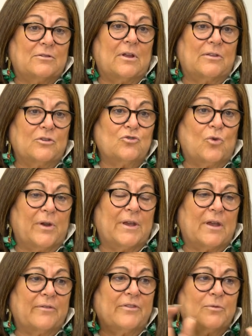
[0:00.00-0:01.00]
done the
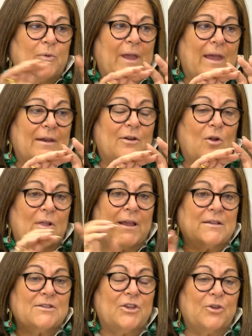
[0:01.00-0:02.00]
drawing of, and we had it all
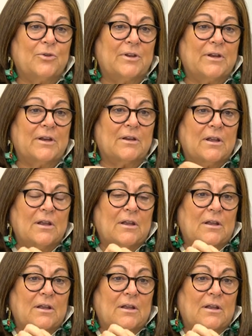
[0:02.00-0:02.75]
executed in